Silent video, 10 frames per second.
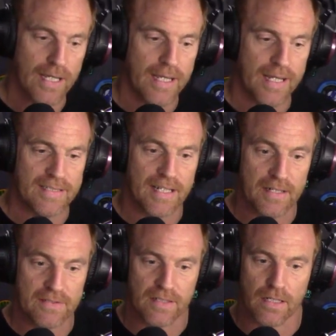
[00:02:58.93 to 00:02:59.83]
He said
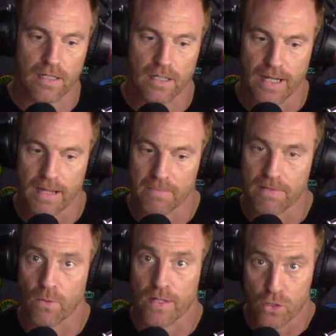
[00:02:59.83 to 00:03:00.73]
he's going to
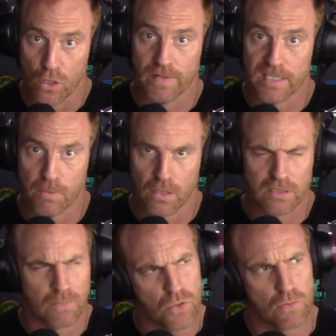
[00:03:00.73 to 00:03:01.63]
give away two of his books.
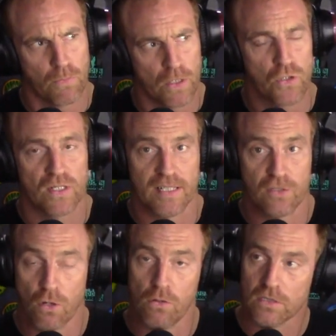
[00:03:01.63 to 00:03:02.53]
I'm pretty sure he said two.